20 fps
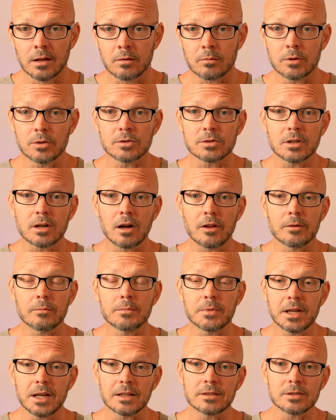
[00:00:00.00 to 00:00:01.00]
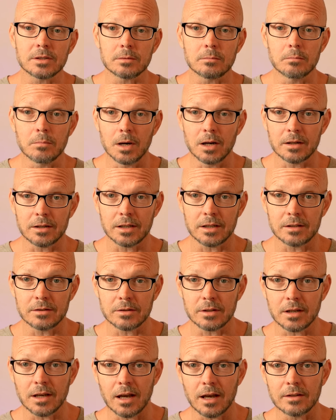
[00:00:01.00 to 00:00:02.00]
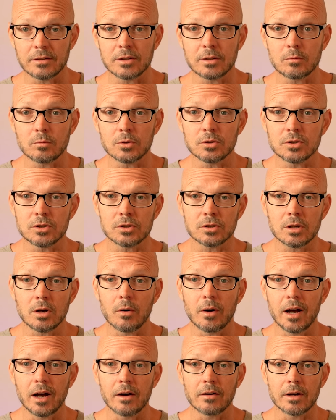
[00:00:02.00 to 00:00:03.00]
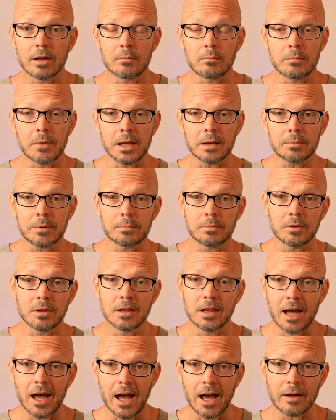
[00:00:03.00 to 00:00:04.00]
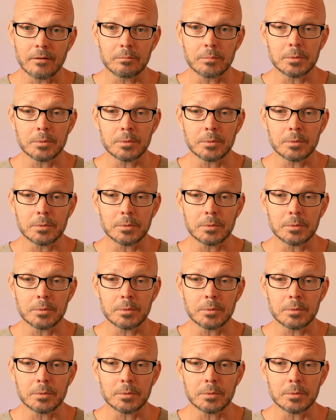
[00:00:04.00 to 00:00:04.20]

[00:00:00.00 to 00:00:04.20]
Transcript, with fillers: We used to call them dancing monkeys, the guys that would just go out and make people laugh,